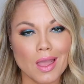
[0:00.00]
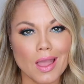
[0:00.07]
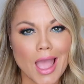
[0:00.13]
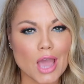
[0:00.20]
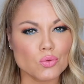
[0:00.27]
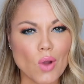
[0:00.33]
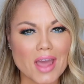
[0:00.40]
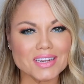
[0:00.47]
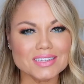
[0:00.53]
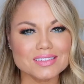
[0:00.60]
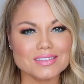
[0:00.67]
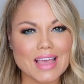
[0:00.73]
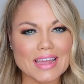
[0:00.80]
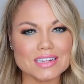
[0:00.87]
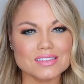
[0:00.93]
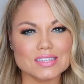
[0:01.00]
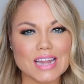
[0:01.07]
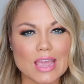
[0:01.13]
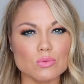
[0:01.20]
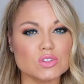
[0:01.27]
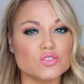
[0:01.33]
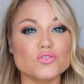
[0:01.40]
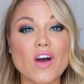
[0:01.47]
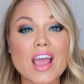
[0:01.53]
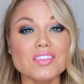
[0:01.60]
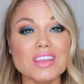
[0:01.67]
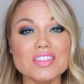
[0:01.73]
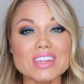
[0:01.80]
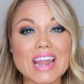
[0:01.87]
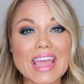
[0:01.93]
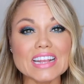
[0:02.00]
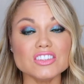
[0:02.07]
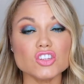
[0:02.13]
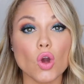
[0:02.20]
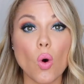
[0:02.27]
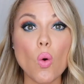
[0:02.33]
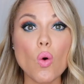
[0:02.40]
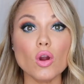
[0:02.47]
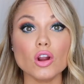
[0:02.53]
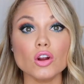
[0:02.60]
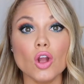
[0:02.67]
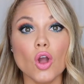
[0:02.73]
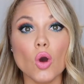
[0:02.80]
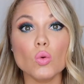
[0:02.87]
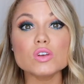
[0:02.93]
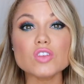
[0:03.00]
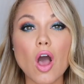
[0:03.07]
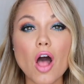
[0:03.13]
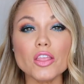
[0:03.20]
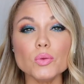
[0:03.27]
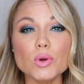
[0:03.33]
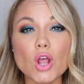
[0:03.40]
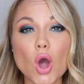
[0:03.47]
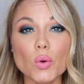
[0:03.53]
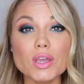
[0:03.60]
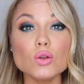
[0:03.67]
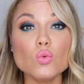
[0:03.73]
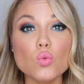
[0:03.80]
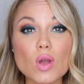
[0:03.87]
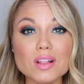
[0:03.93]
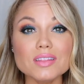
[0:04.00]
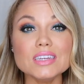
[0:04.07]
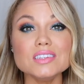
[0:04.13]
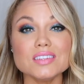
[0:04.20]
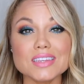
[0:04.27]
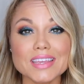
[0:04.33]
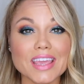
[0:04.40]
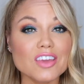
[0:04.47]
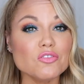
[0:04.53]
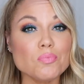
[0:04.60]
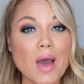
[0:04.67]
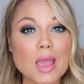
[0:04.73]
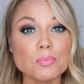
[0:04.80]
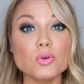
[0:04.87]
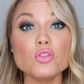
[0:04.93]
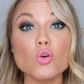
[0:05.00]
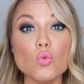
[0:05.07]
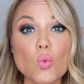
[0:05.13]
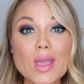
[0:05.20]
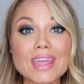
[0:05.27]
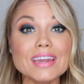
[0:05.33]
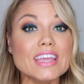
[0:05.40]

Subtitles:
Had Roddy decided tonight was finally the night, or was Hollywood Hogan willing to give Piper the win